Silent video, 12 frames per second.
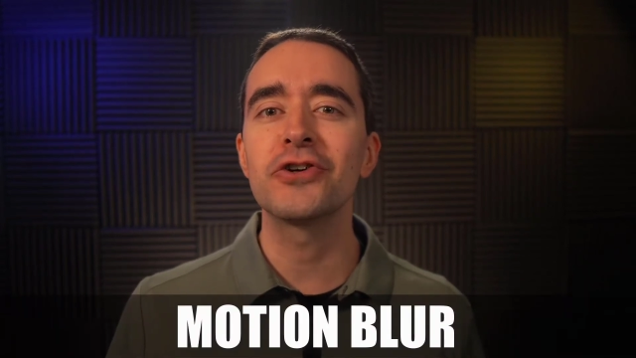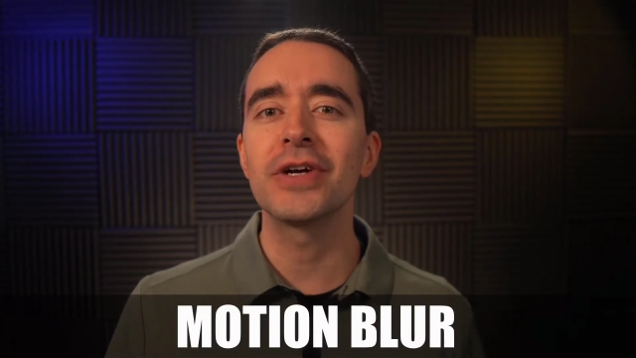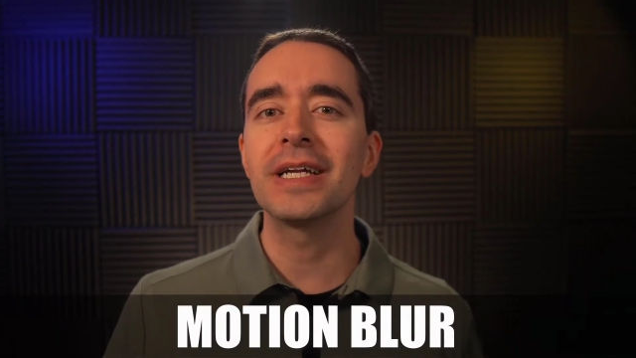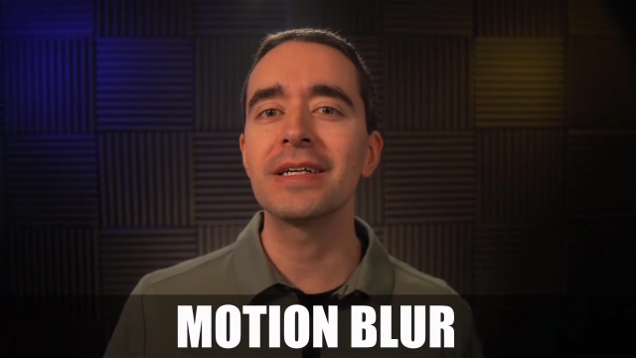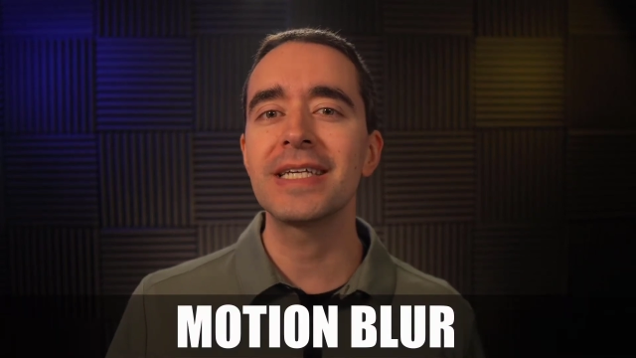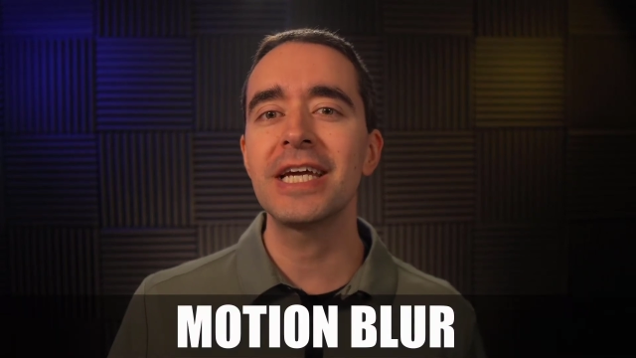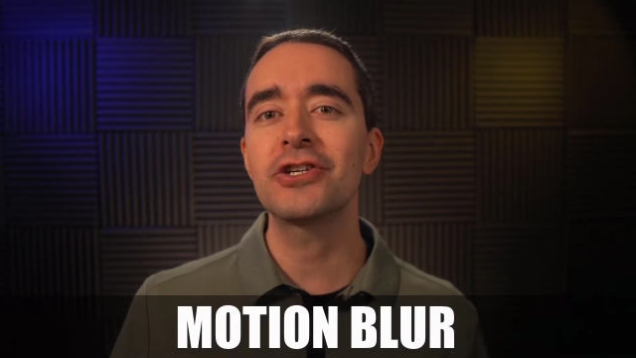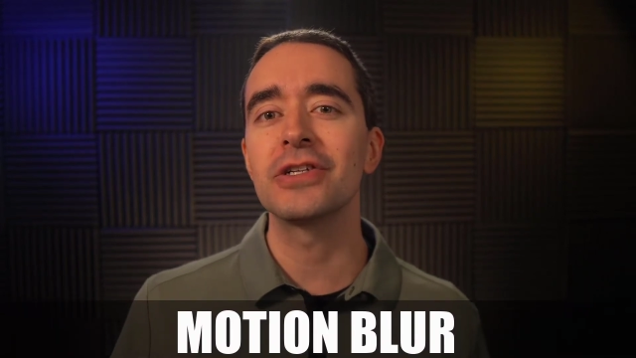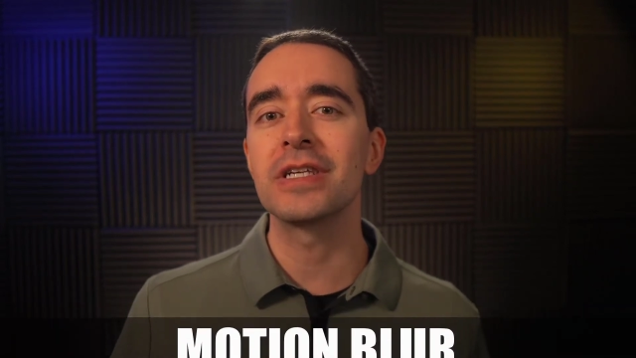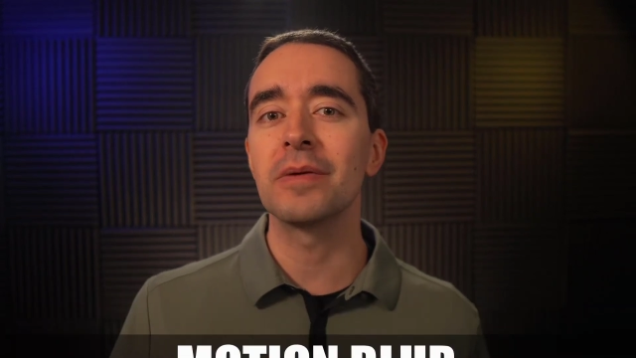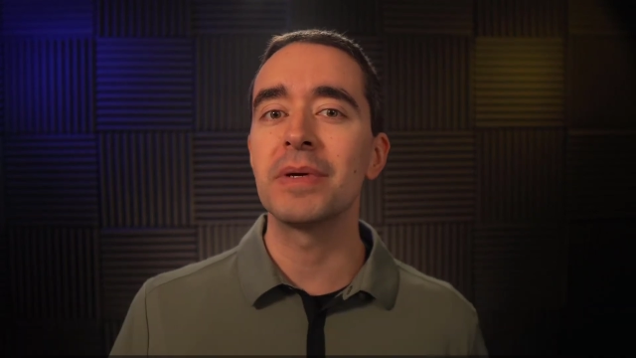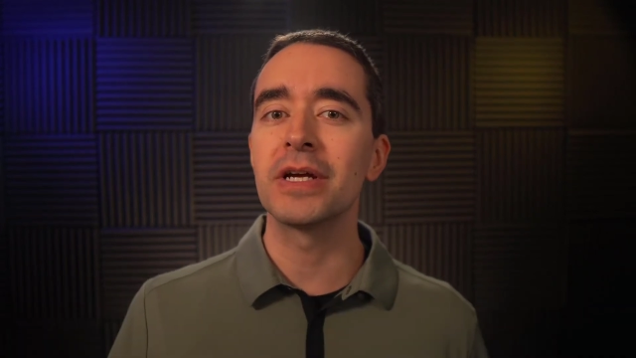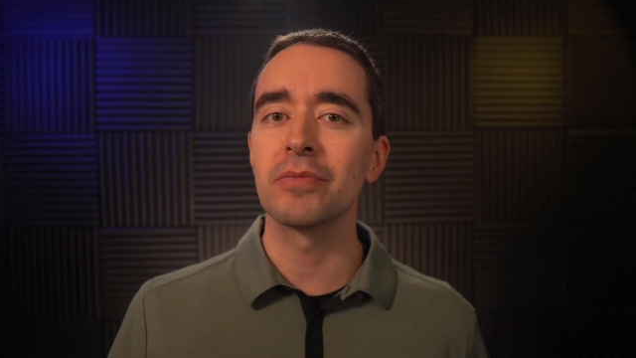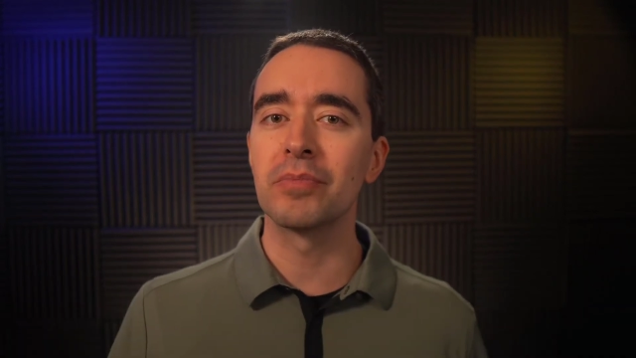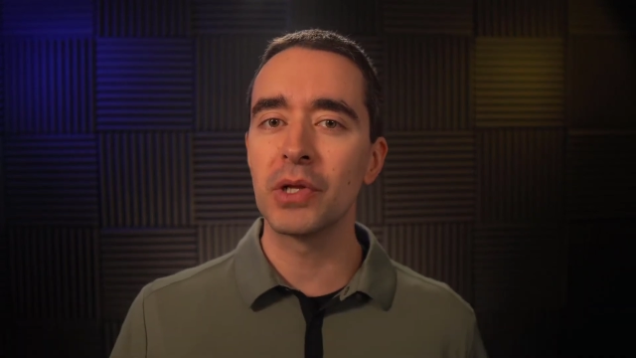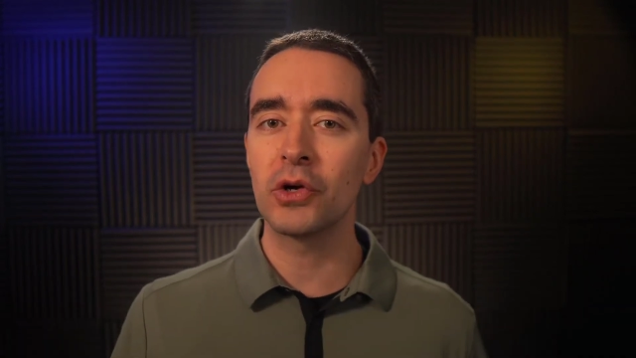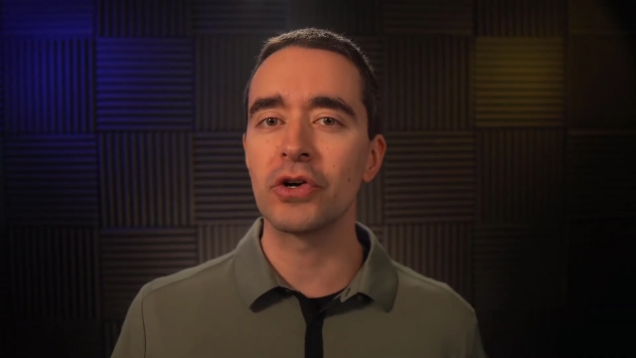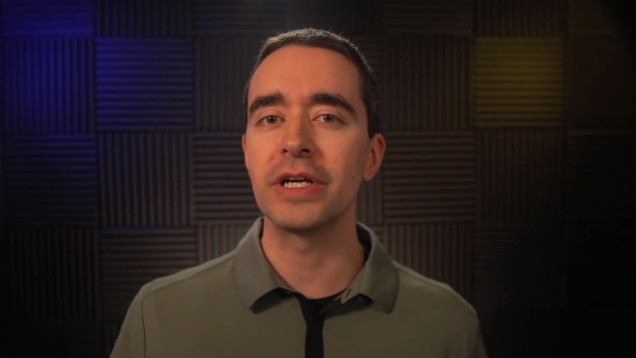your annotations appear
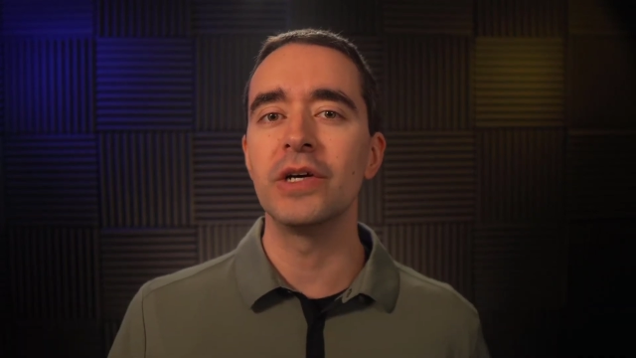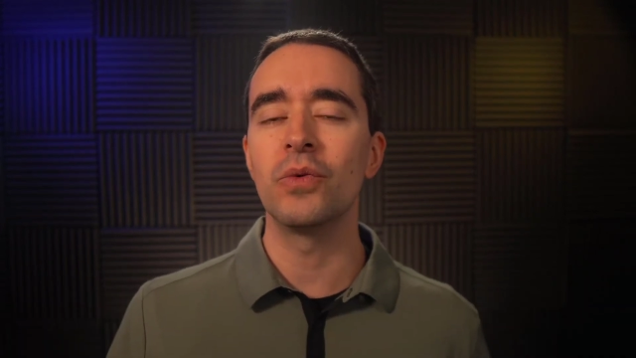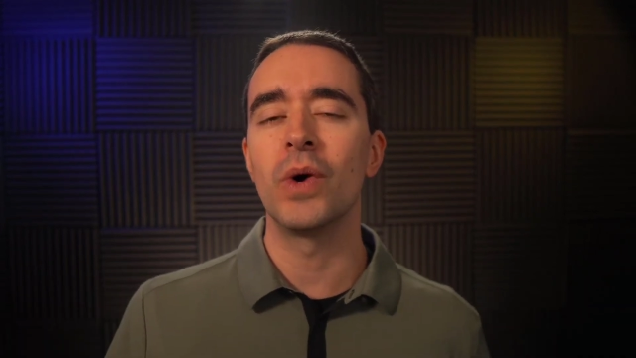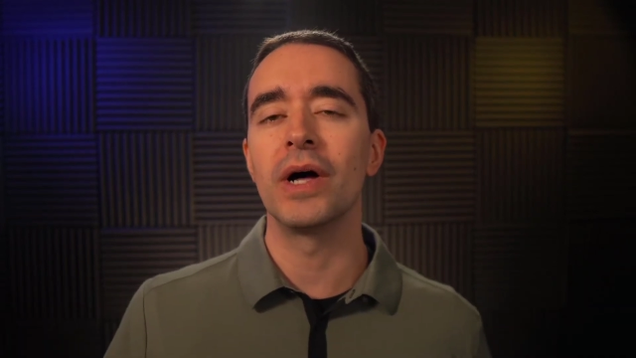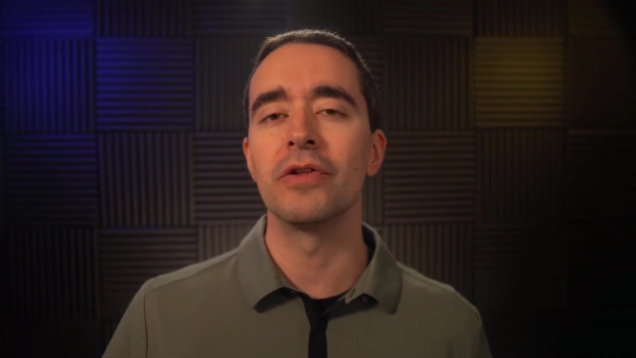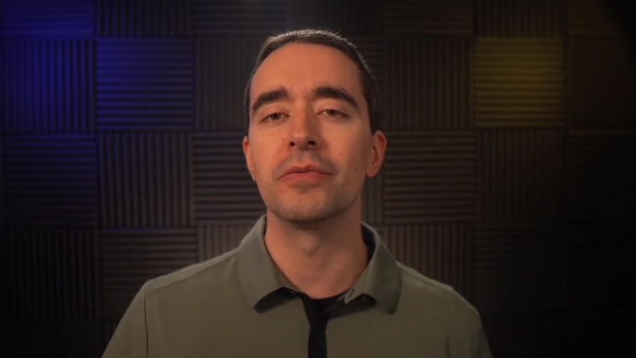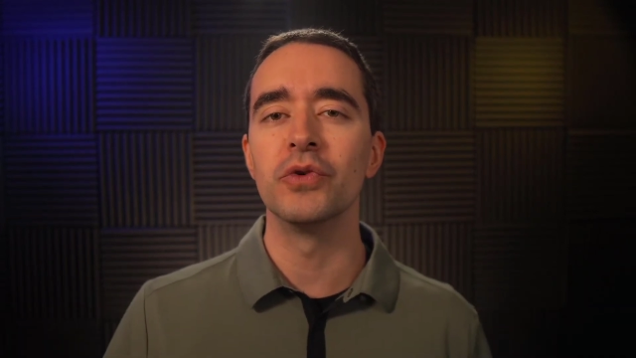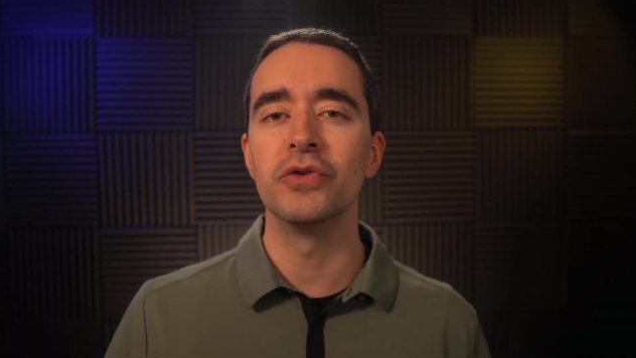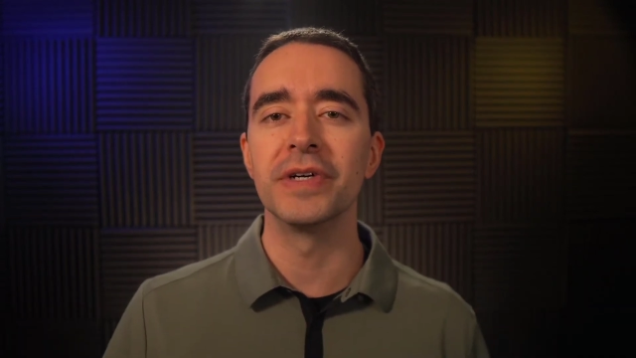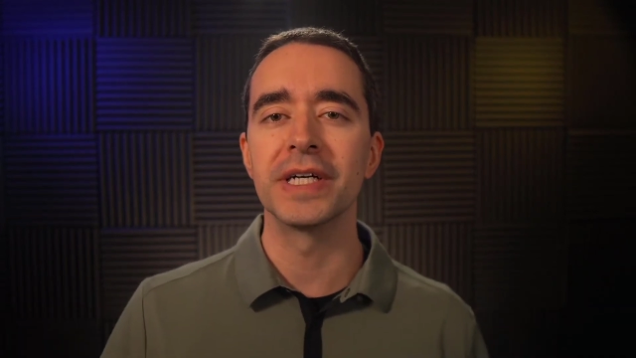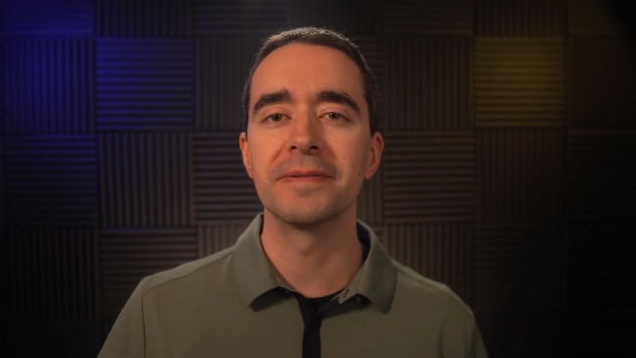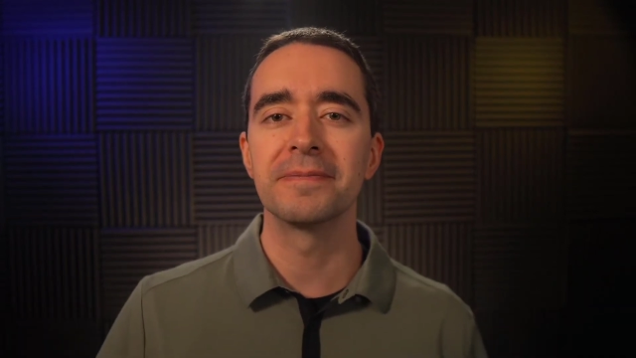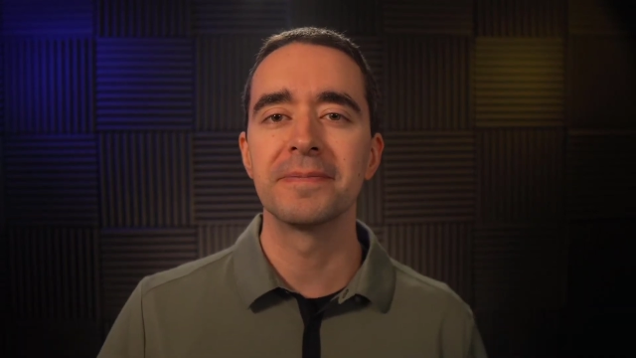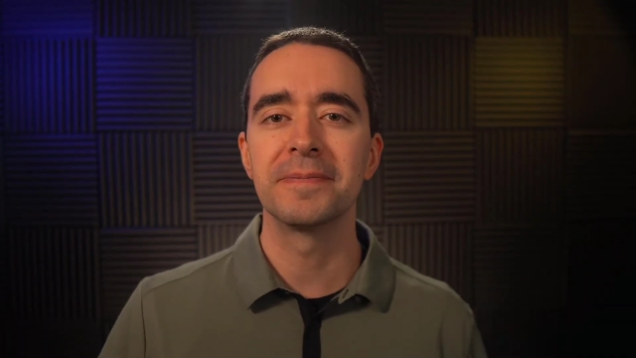blurry while they're moving.